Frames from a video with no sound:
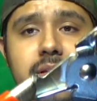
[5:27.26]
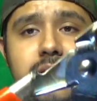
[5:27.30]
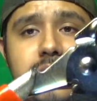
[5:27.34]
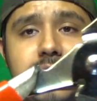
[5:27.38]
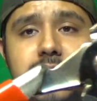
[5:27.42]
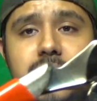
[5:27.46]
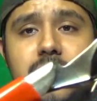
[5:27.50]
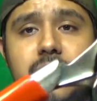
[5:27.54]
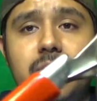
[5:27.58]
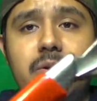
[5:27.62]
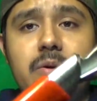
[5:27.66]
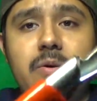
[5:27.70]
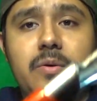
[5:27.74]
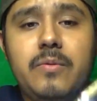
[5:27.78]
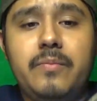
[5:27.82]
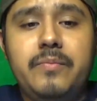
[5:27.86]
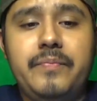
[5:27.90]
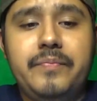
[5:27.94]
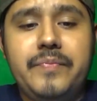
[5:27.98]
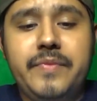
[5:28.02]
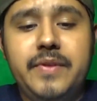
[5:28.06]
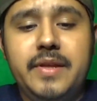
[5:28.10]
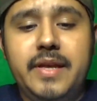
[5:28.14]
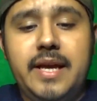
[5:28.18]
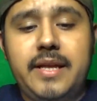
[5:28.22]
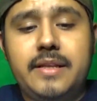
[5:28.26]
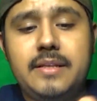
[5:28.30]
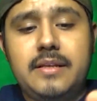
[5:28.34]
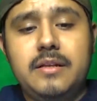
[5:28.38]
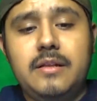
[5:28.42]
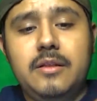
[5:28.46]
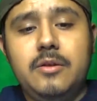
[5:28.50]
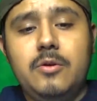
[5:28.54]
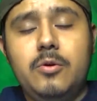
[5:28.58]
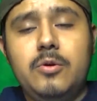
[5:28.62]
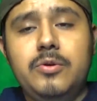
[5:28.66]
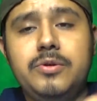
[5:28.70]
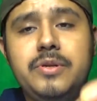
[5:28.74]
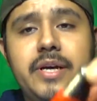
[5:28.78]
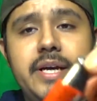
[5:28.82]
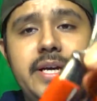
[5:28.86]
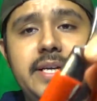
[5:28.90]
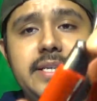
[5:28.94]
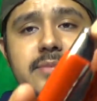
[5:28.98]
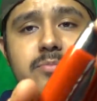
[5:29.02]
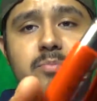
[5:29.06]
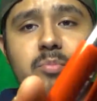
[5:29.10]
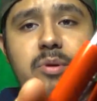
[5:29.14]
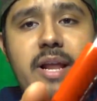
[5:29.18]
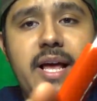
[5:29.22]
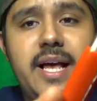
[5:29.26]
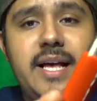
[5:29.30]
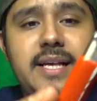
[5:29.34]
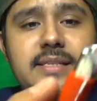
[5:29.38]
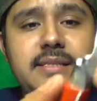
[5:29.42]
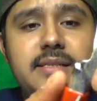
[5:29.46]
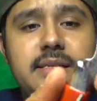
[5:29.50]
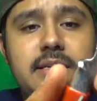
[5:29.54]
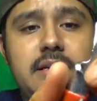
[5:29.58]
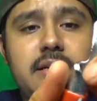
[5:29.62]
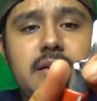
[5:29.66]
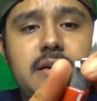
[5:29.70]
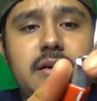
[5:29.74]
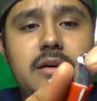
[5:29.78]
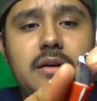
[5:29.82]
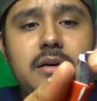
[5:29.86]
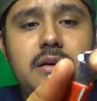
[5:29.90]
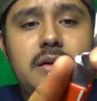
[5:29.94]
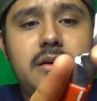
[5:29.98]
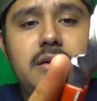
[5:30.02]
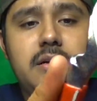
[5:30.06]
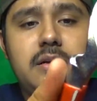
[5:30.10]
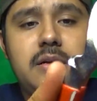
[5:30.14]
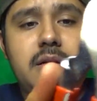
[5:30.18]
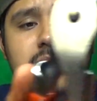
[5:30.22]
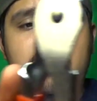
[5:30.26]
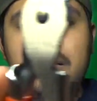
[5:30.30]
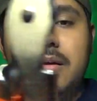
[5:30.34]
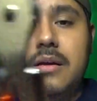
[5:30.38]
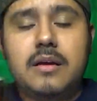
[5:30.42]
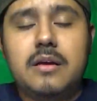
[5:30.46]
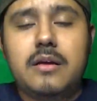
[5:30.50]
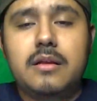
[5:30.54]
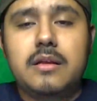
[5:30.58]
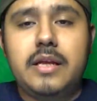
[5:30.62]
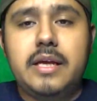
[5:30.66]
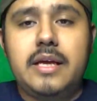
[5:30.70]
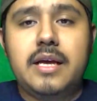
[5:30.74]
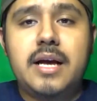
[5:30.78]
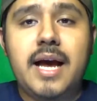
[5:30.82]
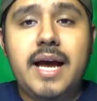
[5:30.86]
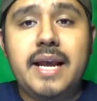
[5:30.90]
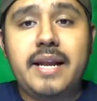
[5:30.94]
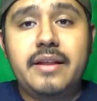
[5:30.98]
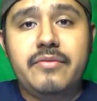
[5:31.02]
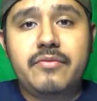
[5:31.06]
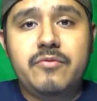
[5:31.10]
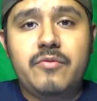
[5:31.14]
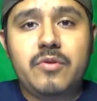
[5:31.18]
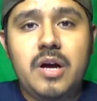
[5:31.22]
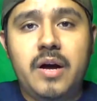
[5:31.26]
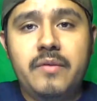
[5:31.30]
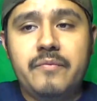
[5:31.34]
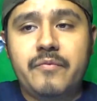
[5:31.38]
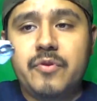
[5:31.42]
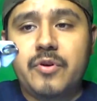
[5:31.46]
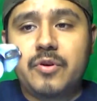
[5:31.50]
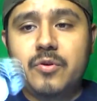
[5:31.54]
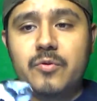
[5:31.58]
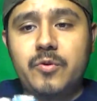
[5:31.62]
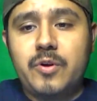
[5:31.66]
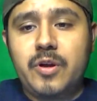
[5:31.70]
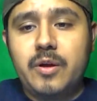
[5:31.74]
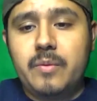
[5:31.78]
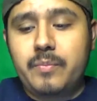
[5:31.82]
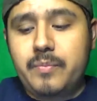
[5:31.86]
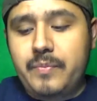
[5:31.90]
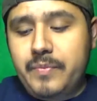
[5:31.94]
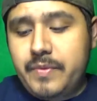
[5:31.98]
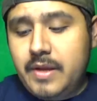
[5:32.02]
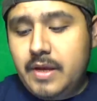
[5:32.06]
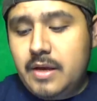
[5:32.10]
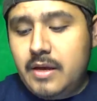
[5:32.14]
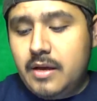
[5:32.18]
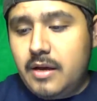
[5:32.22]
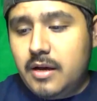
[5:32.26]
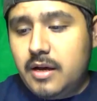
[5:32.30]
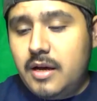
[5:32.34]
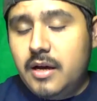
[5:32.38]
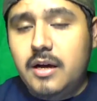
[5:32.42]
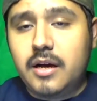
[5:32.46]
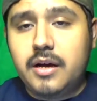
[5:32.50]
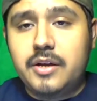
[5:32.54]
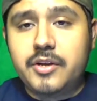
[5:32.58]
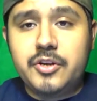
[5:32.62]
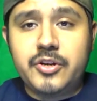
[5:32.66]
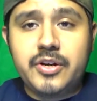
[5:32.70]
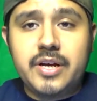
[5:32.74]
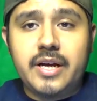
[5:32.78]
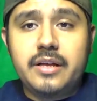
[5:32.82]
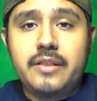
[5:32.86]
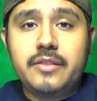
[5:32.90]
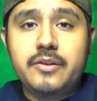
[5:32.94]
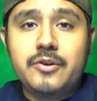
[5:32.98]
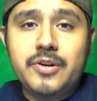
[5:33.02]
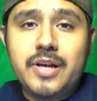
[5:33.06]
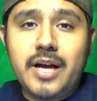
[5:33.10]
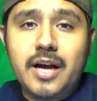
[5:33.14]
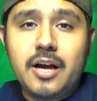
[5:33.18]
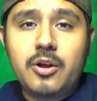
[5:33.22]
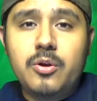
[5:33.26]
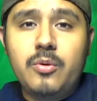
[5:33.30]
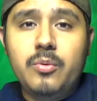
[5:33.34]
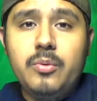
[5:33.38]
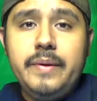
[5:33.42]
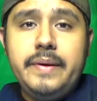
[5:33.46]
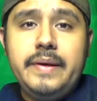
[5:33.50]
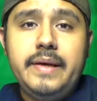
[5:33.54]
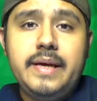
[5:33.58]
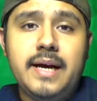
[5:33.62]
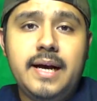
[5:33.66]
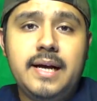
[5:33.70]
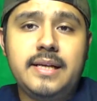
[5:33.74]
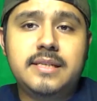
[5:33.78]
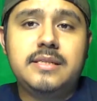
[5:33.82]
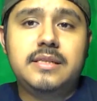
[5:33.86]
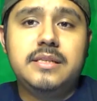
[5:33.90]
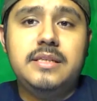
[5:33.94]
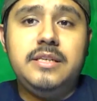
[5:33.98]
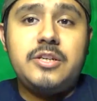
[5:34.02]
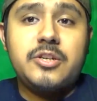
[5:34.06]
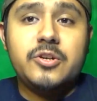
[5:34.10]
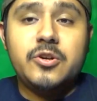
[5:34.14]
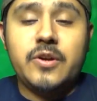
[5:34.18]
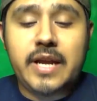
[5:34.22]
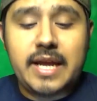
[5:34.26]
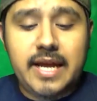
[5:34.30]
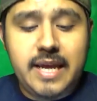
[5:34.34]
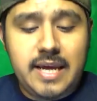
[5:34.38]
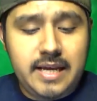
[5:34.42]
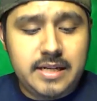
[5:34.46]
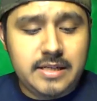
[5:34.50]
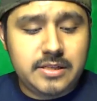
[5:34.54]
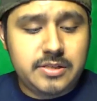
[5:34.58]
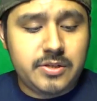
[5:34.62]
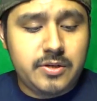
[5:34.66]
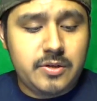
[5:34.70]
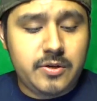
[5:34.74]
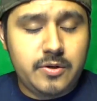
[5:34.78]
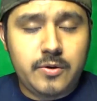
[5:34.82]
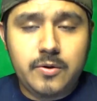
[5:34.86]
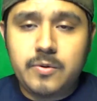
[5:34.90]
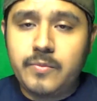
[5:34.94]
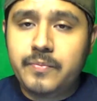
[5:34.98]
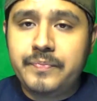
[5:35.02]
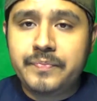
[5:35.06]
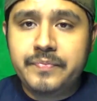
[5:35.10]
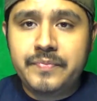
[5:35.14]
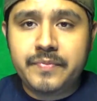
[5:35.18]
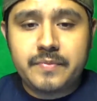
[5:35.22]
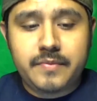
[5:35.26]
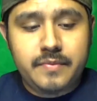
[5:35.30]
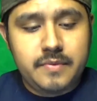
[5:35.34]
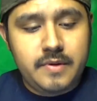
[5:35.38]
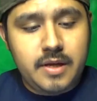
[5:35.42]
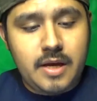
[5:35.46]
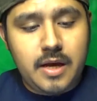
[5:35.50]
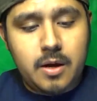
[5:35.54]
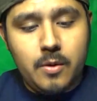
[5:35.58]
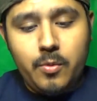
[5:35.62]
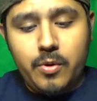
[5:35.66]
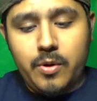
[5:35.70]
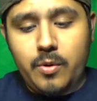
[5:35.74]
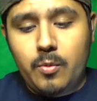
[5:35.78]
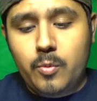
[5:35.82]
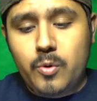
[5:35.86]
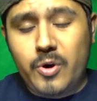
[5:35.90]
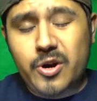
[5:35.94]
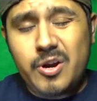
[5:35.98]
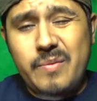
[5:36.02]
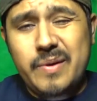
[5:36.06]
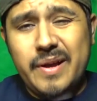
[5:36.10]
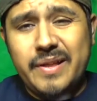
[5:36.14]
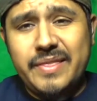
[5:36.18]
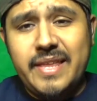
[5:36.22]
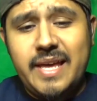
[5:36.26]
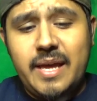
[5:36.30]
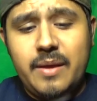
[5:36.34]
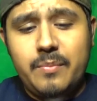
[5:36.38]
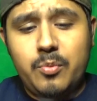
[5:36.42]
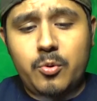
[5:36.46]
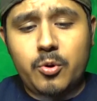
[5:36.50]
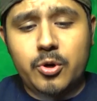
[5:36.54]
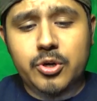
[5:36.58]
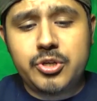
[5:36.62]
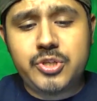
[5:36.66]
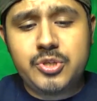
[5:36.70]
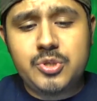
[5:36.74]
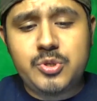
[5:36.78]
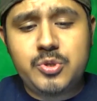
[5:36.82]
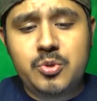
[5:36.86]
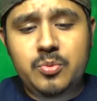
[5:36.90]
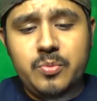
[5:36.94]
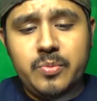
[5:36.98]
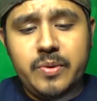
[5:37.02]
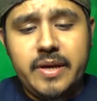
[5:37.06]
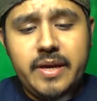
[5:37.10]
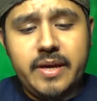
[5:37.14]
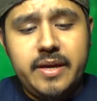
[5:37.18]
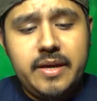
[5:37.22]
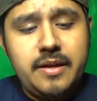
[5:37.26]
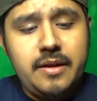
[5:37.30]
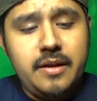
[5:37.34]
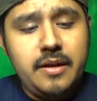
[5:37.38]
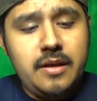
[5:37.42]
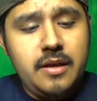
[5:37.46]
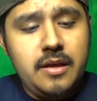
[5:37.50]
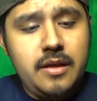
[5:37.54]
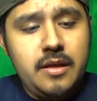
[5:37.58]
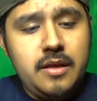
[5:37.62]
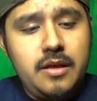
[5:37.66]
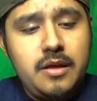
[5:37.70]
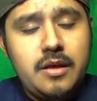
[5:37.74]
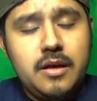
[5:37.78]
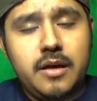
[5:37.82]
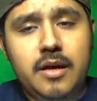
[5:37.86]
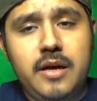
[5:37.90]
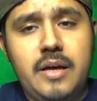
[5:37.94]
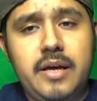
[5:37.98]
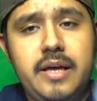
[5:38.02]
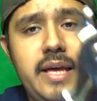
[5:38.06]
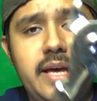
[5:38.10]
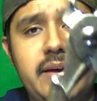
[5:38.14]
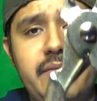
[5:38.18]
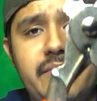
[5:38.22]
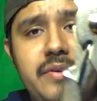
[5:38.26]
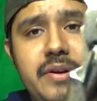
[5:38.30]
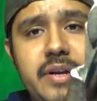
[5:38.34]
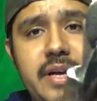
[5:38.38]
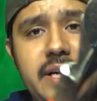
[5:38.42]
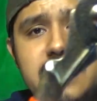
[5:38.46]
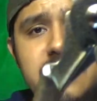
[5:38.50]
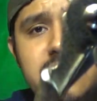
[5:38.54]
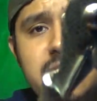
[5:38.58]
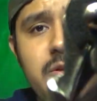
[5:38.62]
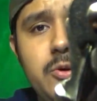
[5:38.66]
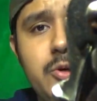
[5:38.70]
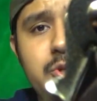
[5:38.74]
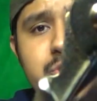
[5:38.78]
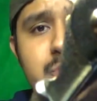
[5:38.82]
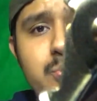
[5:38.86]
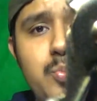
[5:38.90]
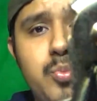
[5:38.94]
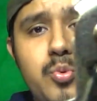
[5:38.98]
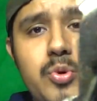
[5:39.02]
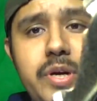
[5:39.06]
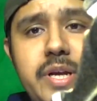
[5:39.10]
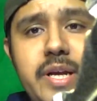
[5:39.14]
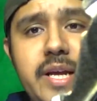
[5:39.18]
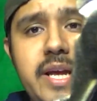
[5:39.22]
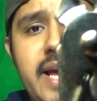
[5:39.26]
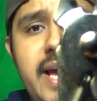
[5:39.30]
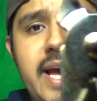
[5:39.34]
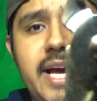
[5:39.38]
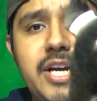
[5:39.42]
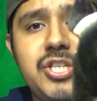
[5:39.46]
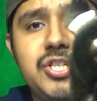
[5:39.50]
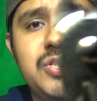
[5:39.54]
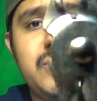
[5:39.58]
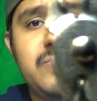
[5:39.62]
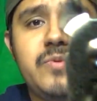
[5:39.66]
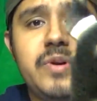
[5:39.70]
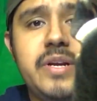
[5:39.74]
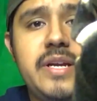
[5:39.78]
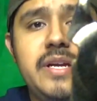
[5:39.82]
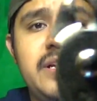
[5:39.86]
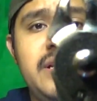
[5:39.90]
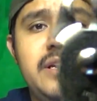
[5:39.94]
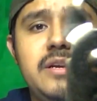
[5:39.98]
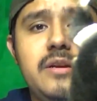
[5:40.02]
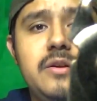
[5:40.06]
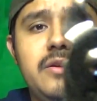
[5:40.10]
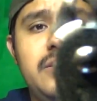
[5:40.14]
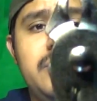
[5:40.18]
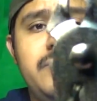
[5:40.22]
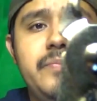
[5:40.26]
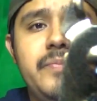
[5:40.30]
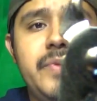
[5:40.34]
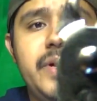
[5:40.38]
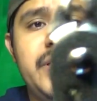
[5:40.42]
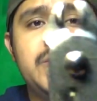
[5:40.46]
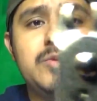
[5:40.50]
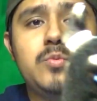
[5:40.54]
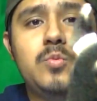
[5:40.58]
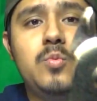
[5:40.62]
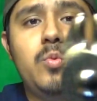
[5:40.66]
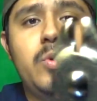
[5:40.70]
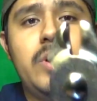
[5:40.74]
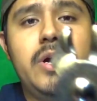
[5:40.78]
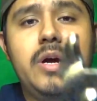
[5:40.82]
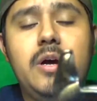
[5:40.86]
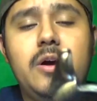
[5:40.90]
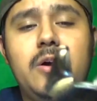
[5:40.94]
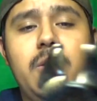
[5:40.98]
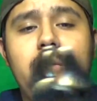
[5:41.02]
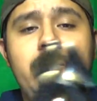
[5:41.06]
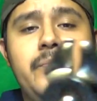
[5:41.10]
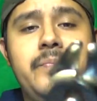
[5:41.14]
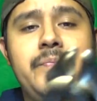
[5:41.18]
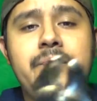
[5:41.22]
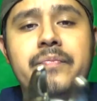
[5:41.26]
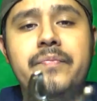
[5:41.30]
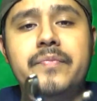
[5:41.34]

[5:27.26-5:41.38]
So they got the little nice plastic like kind of comfort grip. They're not going to be constantly in your hand, so I wouldn't worry about that portion too bad. They have a nice little spring action right here as well.